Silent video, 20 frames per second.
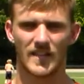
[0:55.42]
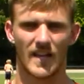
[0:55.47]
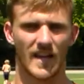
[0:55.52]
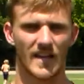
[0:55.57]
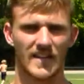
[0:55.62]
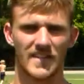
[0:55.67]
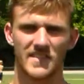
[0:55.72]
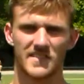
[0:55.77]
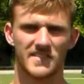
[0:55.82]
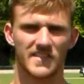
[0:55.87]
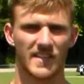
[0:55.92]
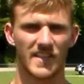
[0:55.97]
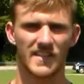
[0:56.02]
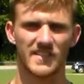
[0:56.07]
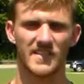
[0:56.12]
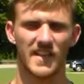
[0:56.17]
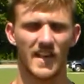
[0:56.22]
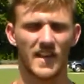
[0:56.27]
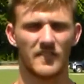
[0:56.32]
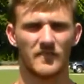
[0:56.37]
Yeah,
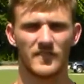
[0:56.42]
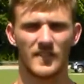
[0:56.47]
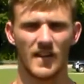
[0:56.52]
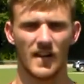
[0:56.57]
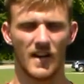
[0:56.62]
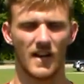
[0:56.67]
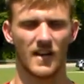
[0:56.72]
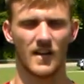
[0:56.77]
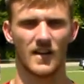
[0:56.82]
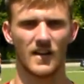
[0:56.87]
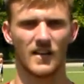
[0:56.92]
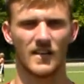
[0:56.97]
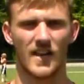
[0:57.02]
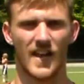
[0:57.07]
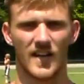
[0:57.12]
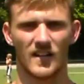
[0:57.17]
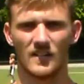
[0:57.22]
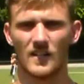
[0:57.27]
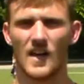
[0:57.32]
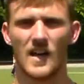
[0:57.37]
he's had
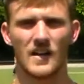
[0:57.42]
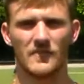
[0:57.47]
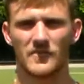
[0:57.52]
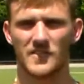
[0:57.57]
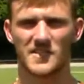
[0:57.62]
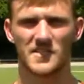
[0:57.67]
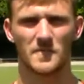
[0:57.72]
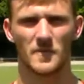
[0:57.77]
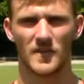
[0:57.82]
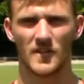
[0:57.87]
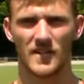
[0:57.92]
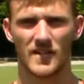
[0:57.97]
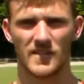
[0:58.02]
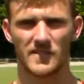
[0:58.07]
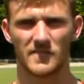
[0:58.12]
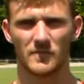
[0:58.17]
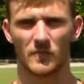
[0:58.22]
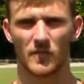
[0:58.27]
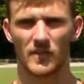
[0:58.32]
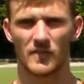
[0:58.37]
a lot of
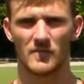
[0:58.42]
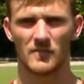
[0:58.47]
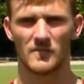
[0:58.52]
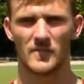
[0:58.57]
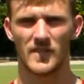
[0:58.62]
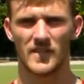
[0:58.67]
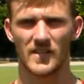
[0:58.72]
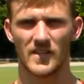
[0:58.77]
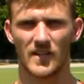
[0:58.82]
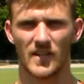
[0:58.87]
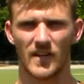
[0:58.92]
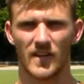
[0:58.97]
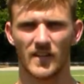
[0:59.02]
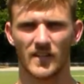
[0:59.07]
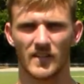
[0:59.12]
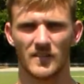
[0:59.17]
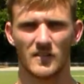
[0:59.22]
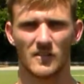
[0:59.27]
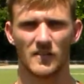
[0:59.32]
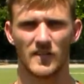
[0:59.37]
experience, whether it be
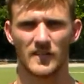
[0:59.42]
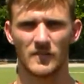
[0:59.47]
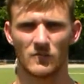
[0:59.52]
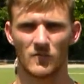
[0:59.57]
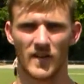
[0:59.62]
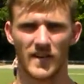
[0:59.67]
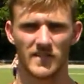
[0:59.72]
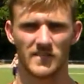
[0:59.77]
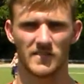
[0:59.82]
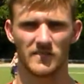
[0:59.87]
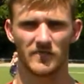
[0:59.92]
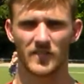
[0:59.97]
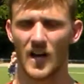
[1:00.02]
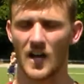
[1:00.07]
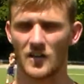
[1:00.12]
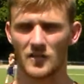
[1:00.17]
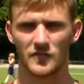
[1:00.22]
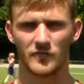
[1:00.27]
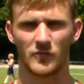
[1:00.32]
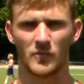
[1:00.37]
you know, in the ranks of
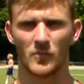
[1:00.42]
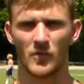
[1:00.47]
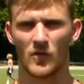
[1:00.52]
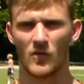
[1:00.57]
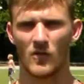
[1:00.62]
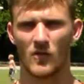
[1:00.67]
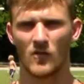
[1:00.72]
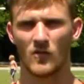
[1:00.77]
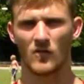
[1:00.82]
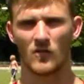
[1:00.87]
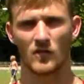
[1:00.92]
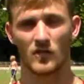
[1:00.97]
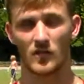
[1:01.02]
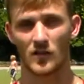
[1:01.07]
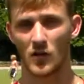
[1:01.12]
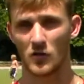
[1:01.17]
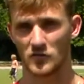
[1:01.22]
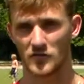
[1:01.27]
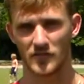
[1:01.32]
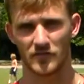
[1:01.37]
college football or
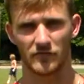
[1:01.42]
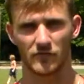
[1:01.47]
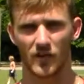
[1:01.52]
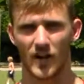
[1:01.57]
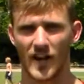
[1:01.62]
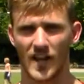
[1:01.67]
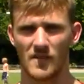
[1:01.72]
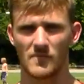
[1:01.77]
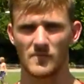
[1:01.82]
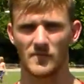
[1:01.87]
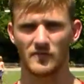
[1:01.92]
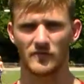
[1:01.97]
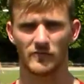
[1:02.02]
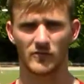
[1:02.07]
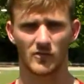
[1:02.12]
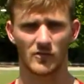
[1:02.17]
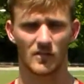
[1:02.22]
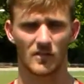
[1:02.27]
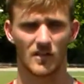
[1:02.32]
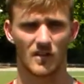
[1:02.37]
coaching for Hammond
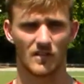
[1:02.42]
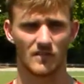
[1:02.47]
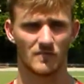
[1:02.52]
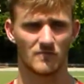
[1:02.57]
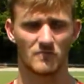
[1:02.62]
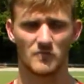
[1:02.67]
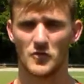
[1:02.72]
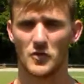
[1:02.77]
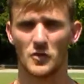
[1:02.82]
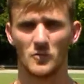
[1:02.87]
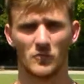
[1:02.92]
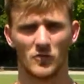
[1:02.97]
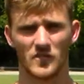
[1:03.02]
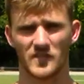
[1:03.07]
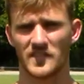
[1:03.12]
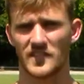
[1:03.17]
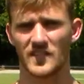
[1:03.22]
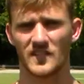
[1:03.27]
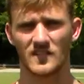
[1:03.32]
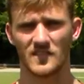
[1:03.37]
for
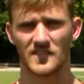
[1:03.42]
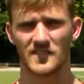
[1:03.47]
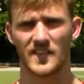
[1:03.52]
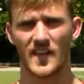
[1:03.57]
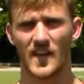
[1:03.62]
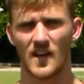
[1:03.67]
numerous years